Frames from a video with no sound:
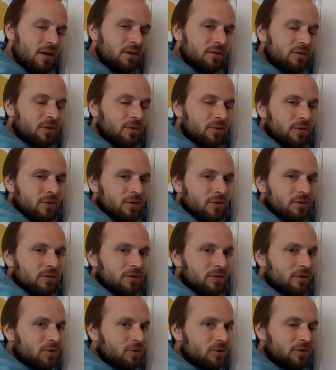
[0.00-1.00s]
So if you're
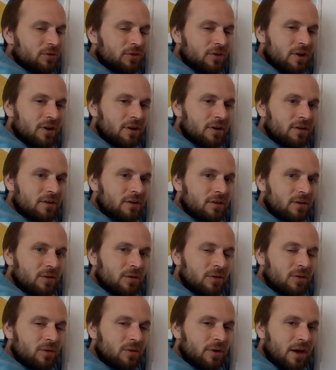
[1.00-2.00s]
stuck, you
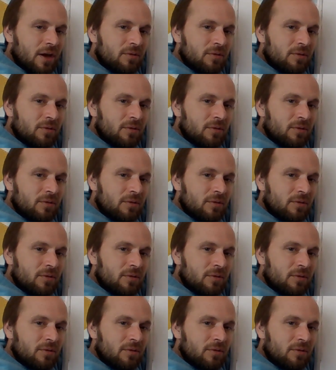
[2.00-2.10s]
know, you don't